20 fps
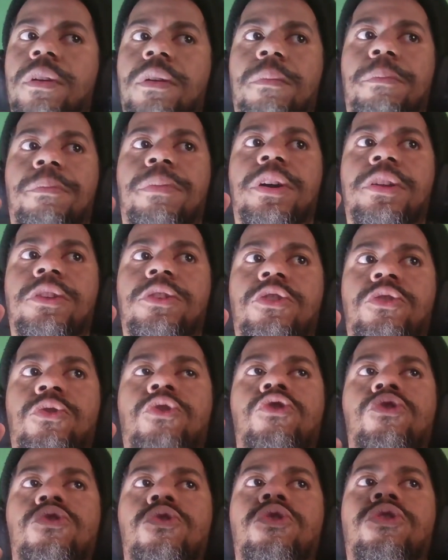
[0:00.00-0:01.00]
but you're
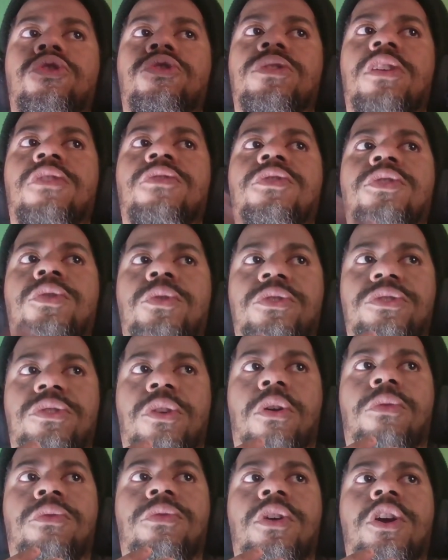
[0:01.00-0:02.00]
discovering
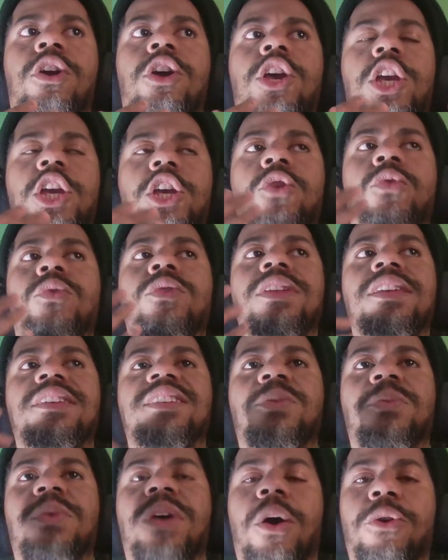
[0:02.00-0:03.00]
yourself. You don't need
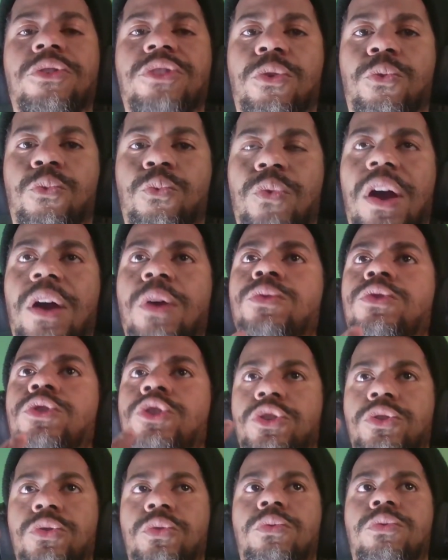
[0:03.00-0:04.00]
someone else around
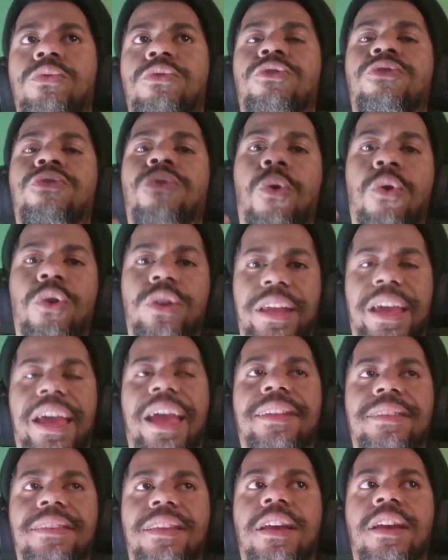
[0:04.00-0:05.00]
you for that,
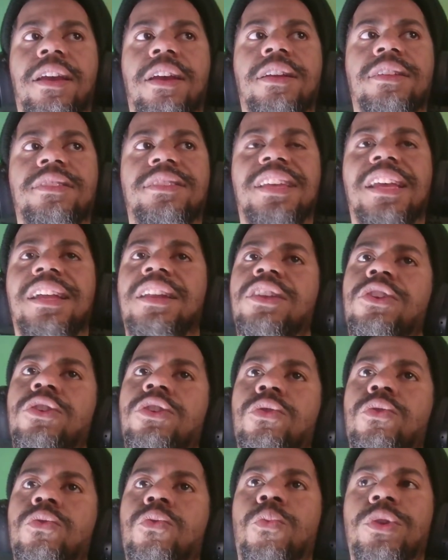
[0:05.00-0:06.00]
telling
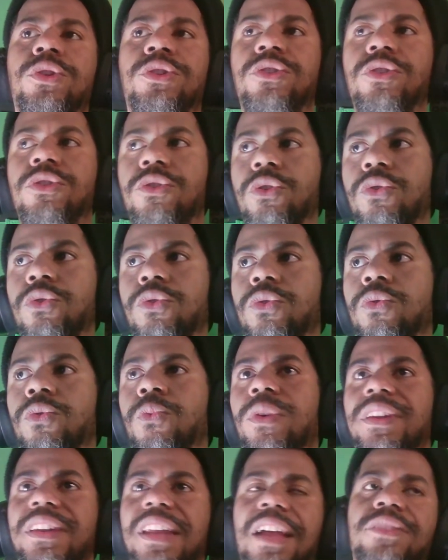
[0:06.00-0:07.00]
you what to do,
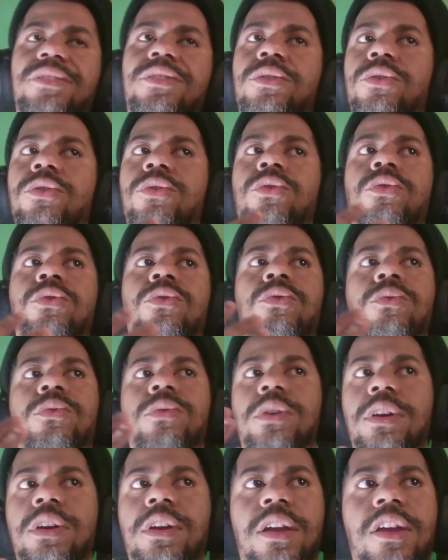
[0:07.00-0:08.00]
what not to do.
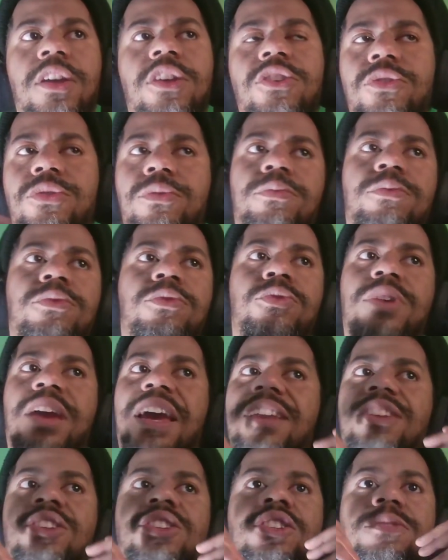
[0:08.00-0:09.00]
You got
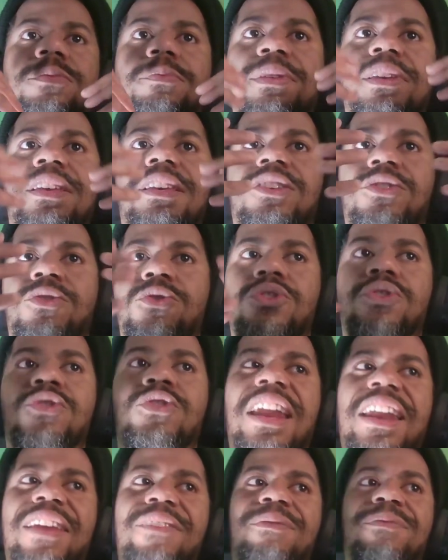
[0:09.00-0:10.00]
to just be, you
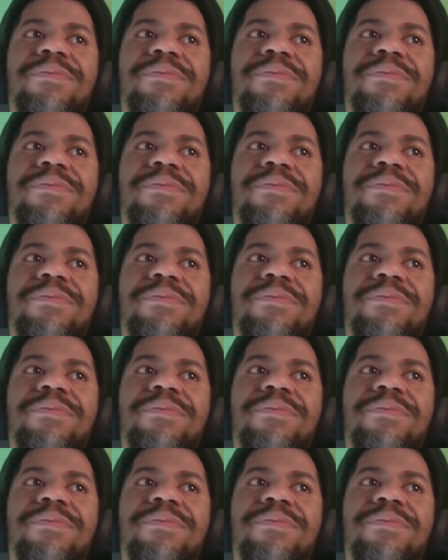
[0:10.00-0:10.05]
got to